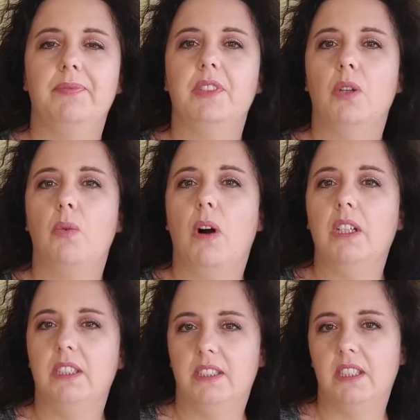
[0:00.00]
the
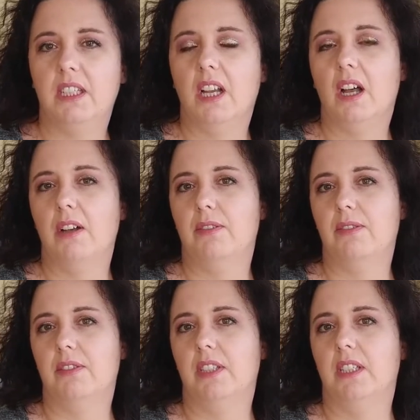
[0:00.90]
quality of
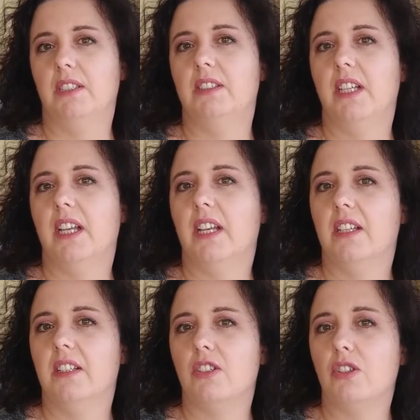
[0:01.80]
the
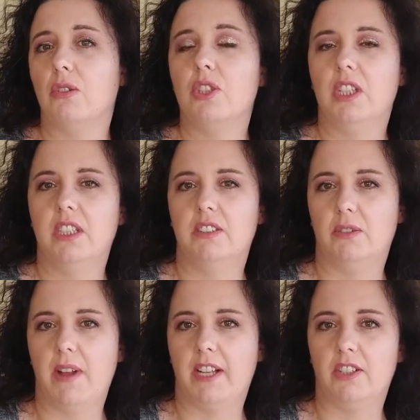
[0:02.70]
social
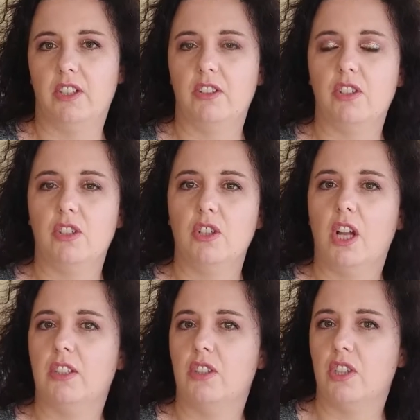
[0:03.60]
interactions,
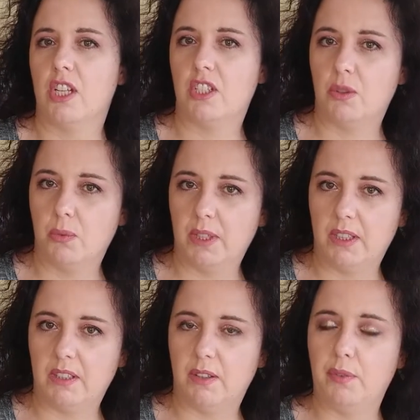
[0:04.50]
not just with
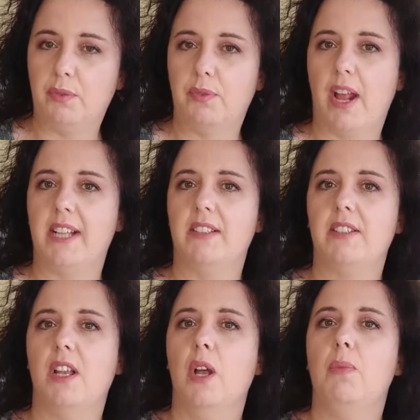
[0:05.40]
the friends,
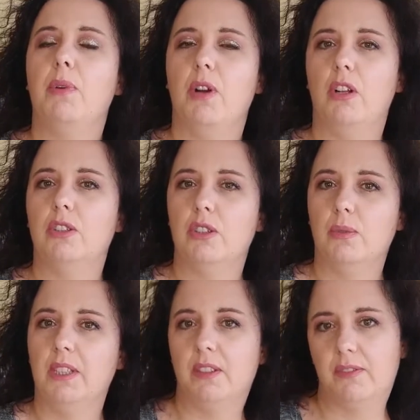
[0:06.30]
but also
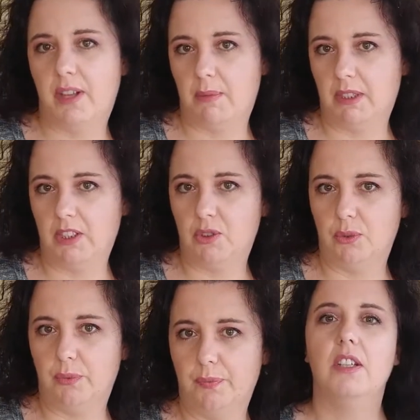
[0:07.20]
in the family too.
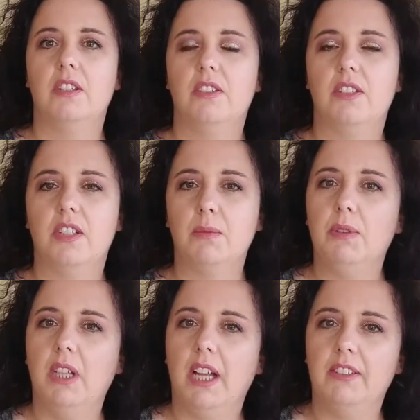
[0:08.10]

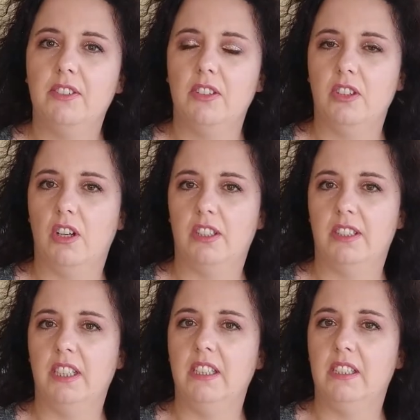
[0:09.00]
Stimulate your
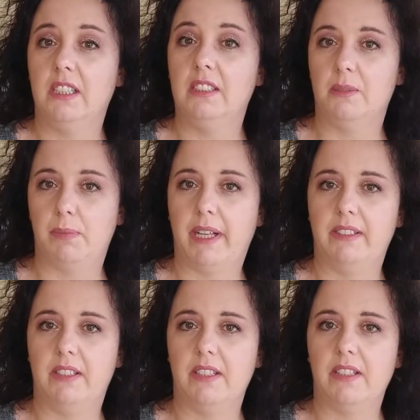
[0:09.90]
teen
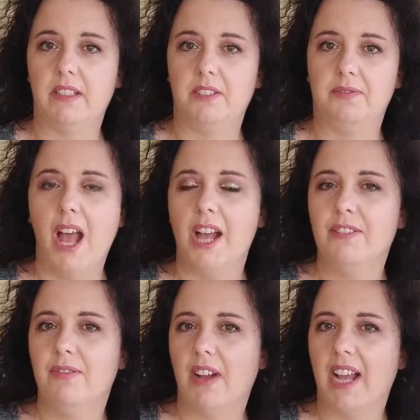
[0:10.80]
independence.
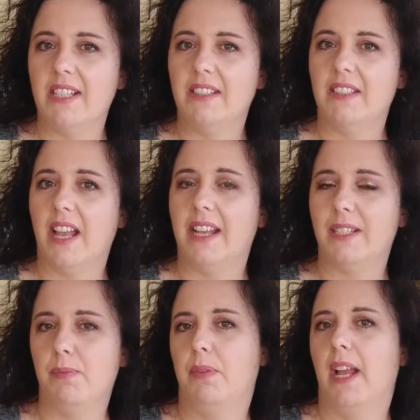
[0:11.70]
Advise,
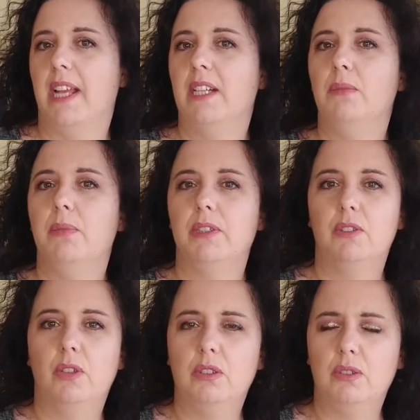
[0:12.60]
explain, but
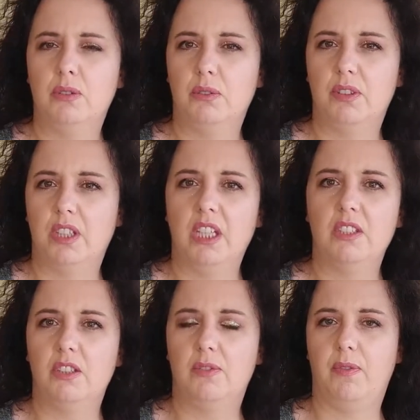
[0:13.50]
don't do
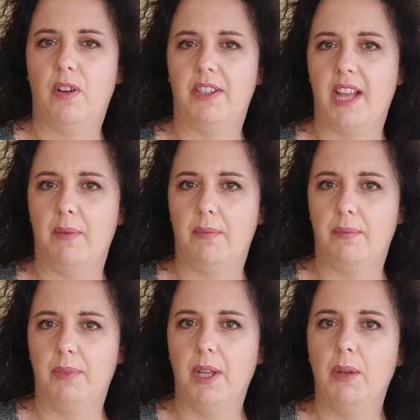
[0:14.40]
things for them,
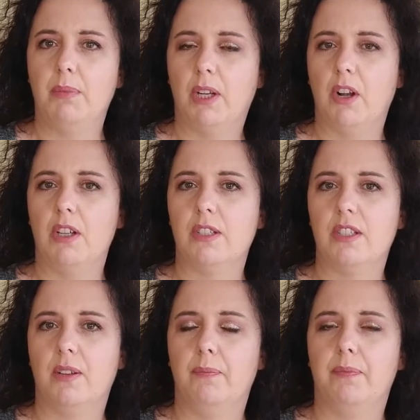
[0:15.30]
because
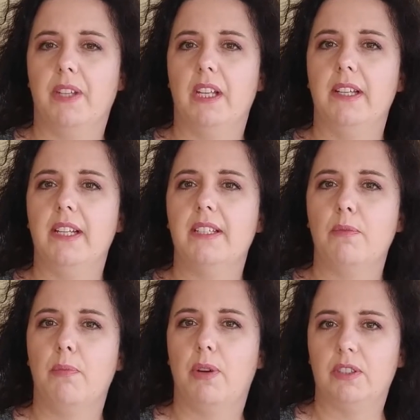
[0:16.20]
it is
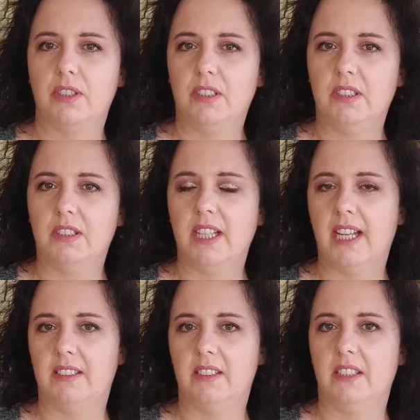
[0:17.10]
important
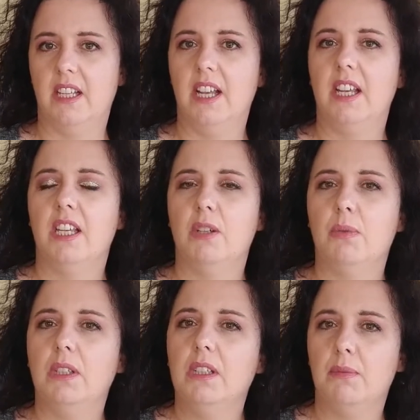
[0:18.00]
that he
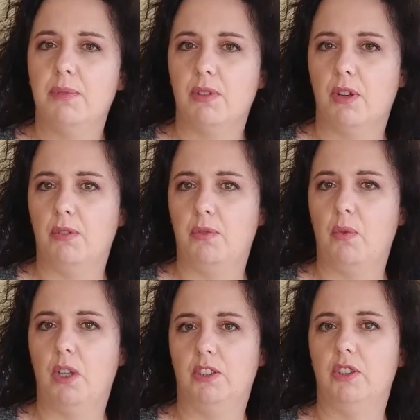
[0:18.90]
will observe
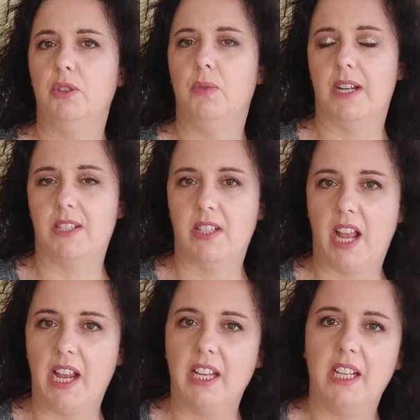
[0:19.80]
what you are
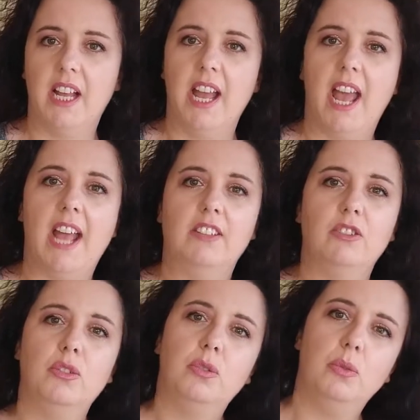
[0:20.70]
saying
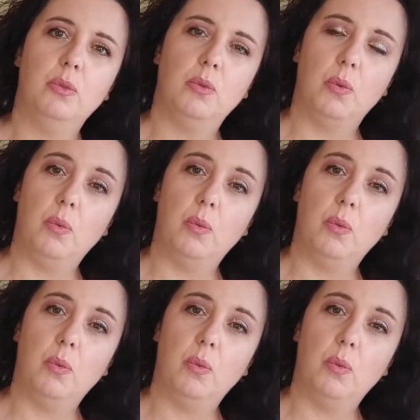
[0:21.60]
and do